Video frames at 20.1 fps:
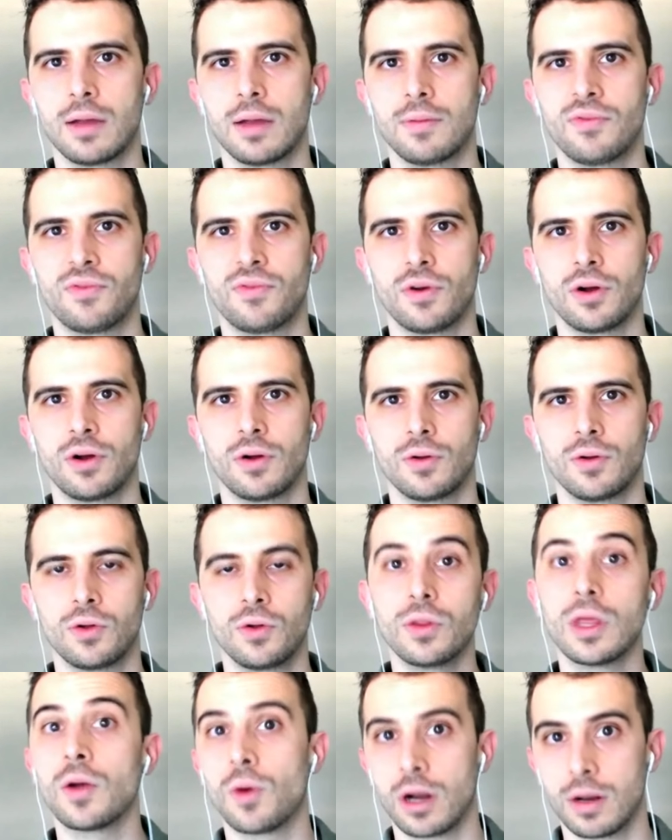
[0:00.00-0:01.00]
for
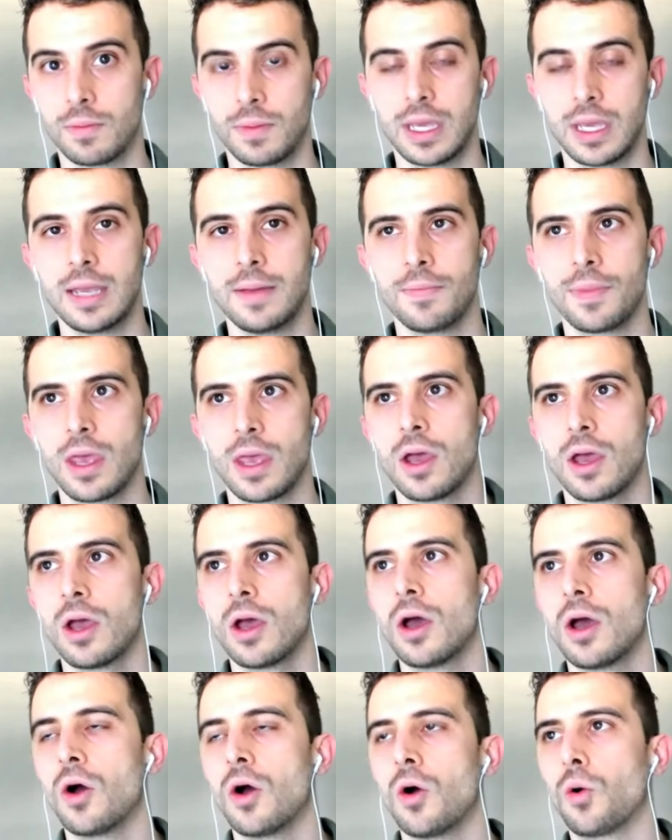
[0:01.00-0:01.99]
who they want to be,
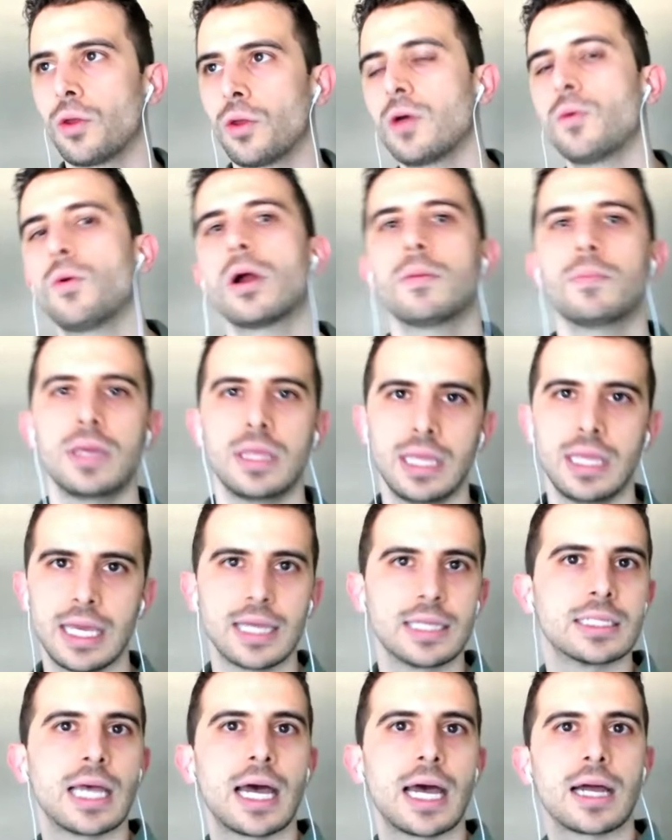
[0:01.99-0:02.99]
or they want to be the
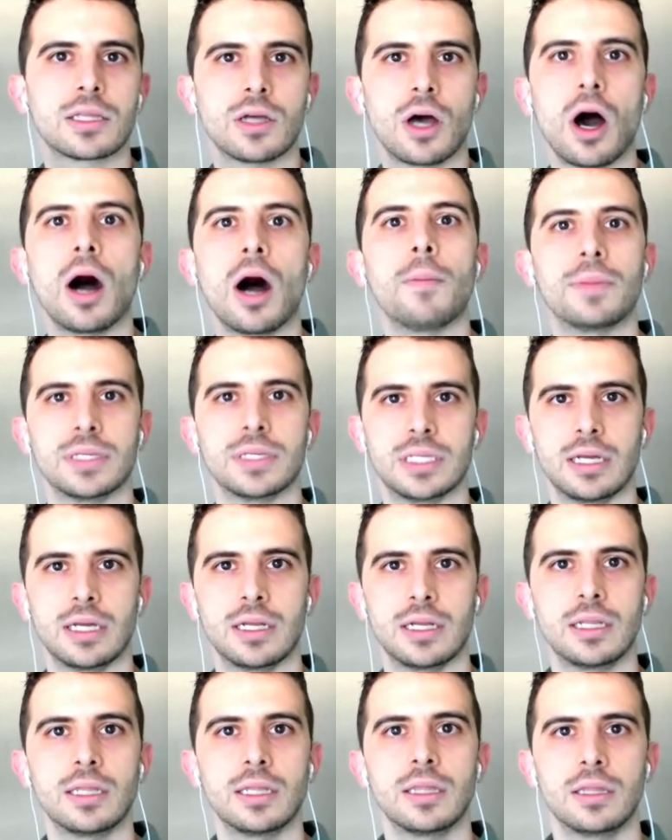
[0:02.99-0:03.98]
exact opposite.
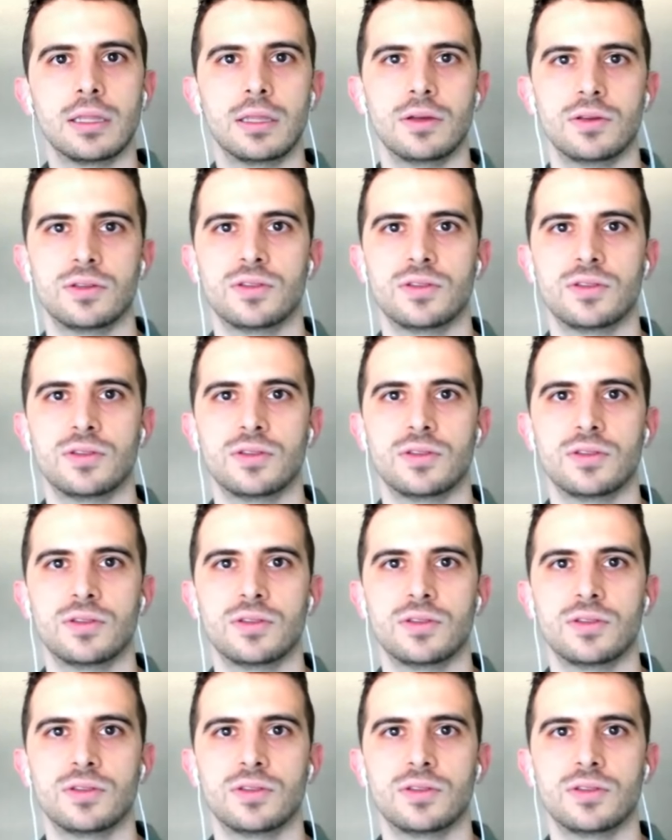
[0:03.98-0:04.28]
There's